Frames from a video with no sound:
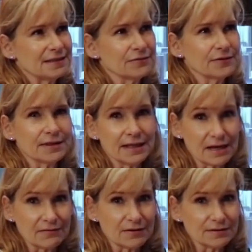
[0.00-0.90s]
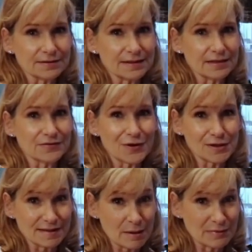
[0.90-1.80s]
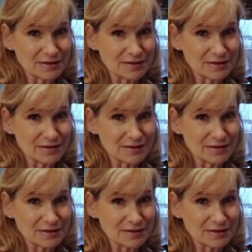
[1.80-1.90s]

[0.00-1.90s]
different levels as far as I'm